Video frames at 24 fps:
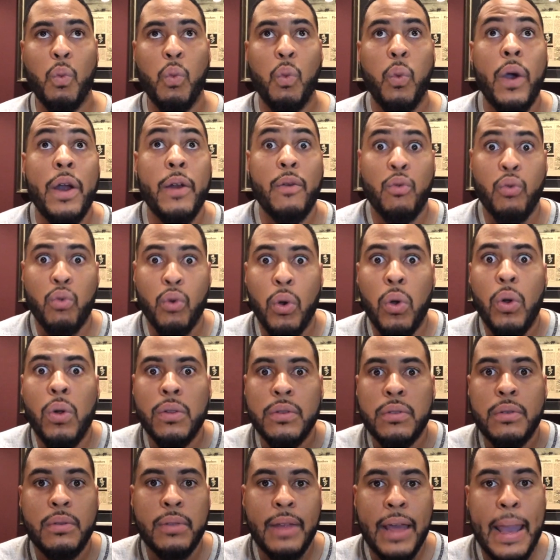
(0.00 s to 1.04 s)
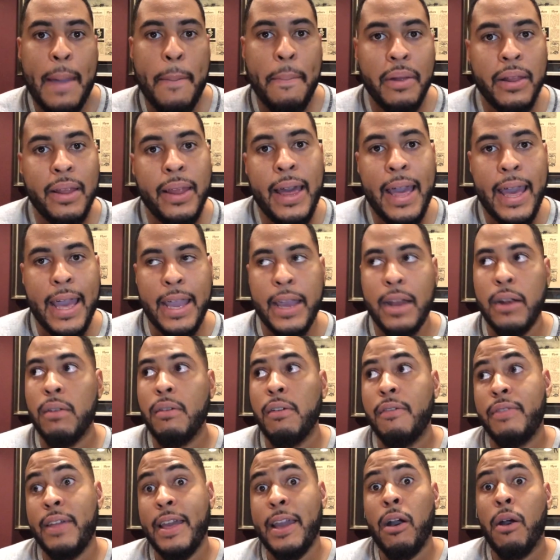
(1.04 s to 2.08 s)
What role do they play?
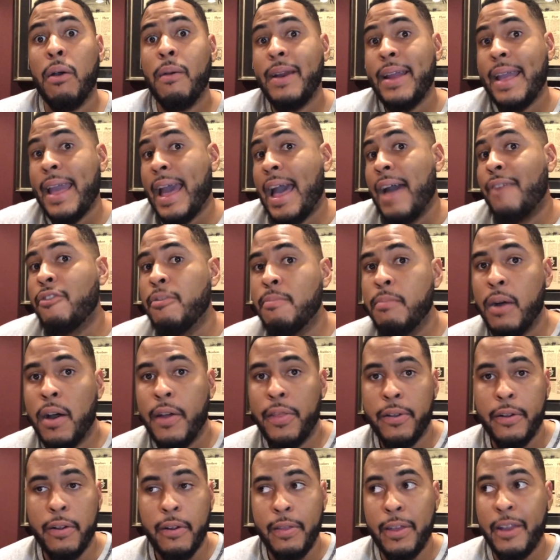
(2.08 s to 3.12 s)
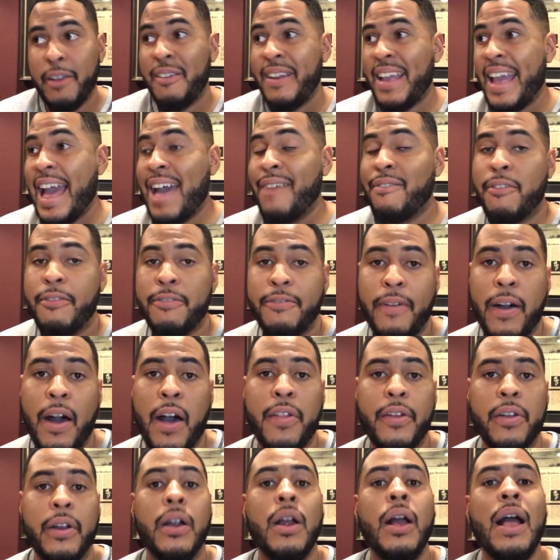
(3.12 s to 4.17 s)
If they already have a mother or they already have a
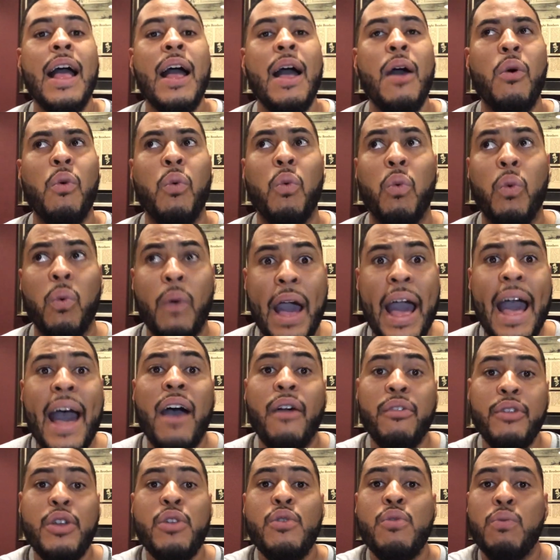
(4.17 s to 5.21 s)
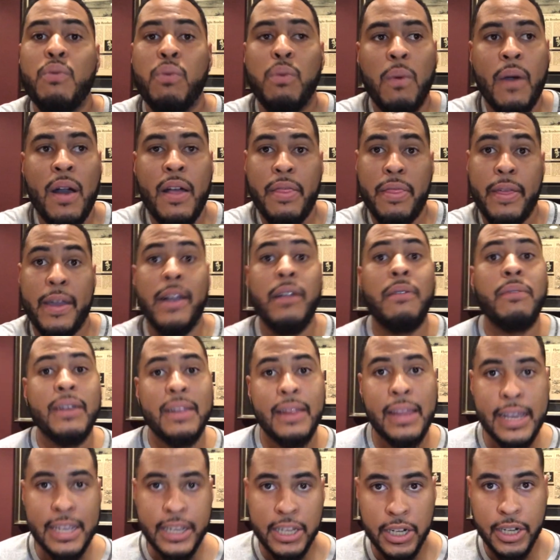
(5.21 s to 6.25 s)
father, how do you want their
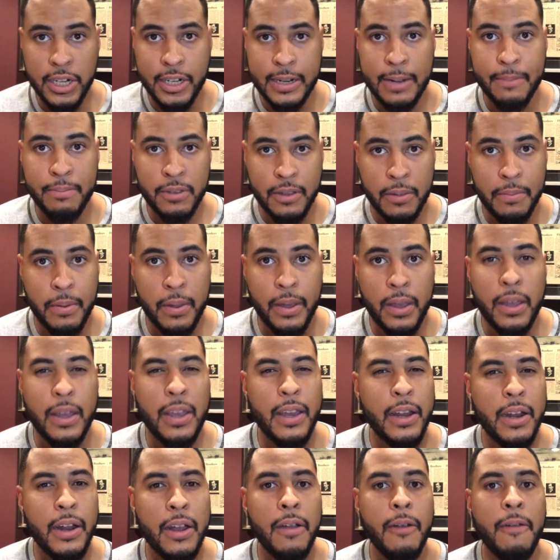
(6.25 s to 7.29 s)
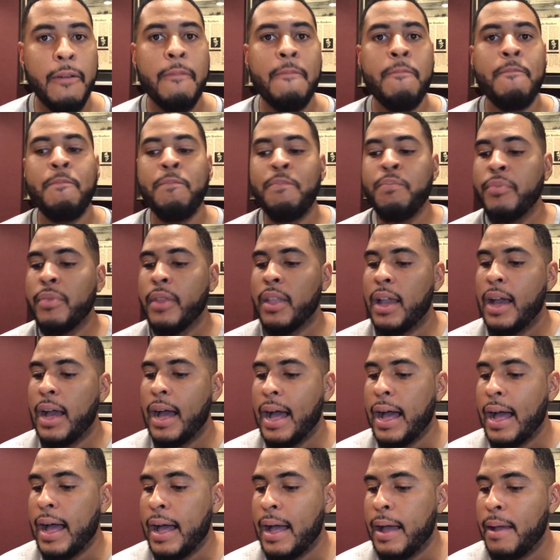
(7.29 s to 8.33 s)
relationship to be?
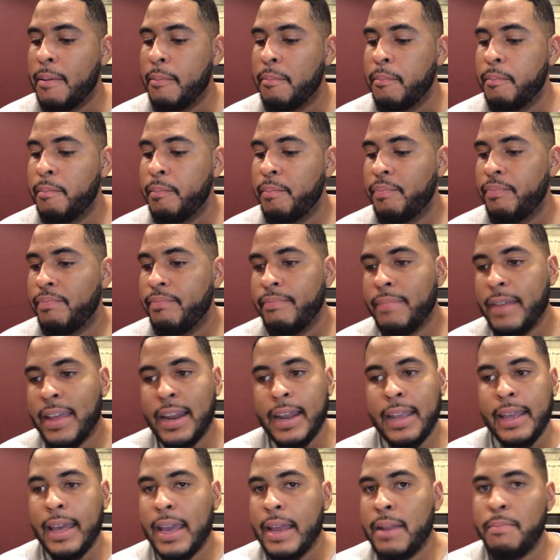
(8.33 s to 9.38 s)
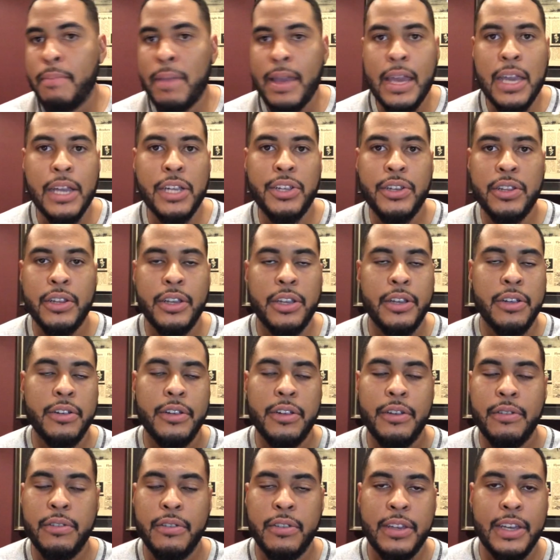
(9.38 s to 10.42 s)
And again, making sure that you're
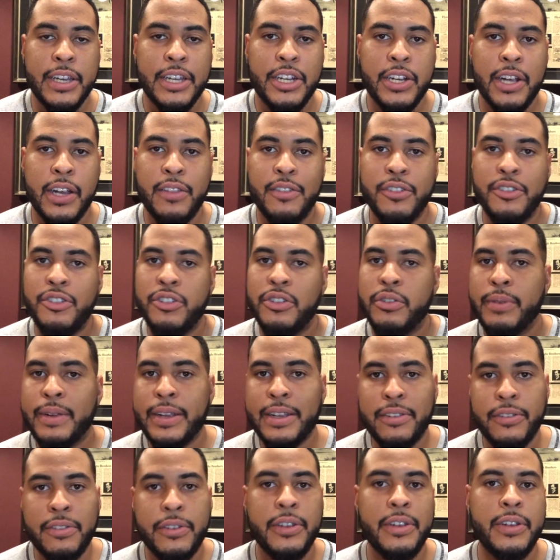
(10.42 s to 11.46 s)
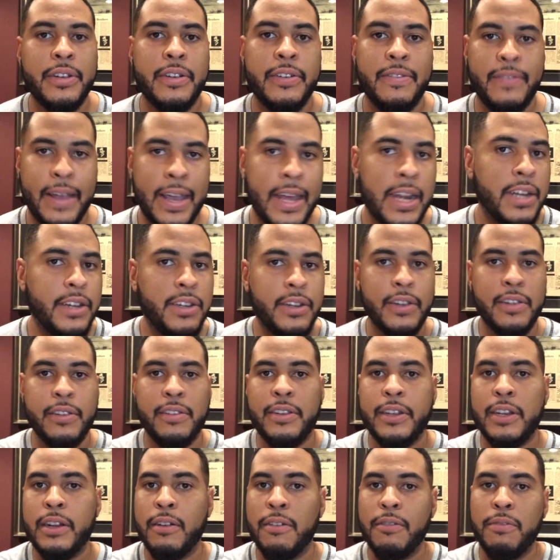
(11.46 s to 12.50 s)
using each other's strengths to your
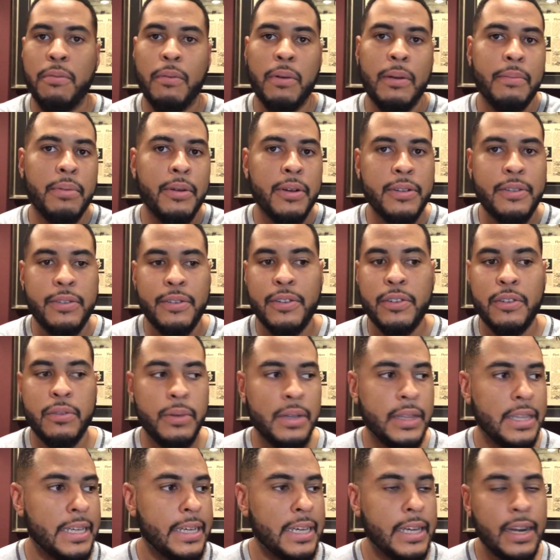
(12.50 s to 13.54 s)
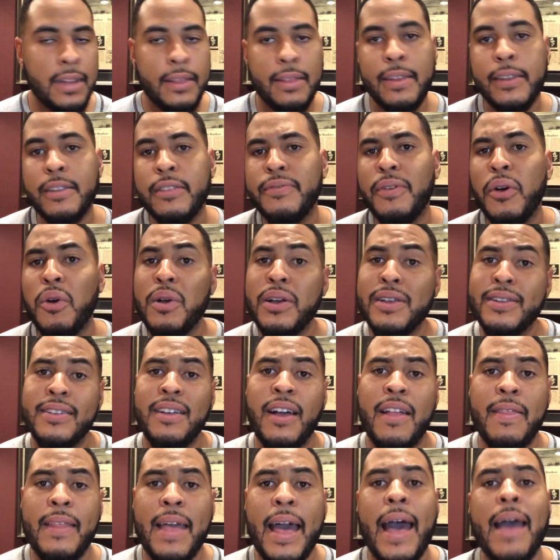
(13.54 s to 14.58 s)
advantages. If one person is really good at this, focus
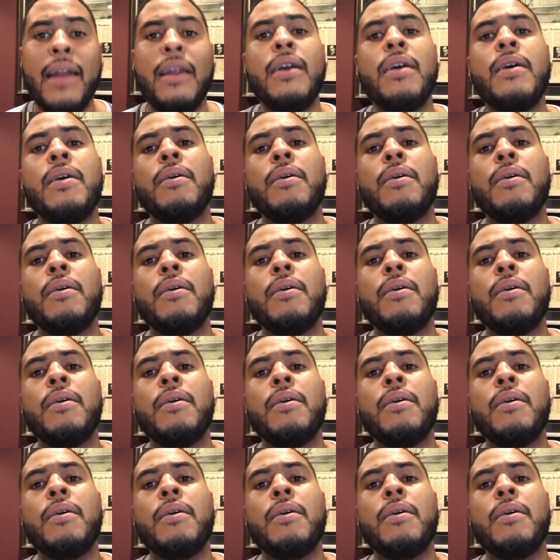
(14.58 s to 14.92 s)
on that.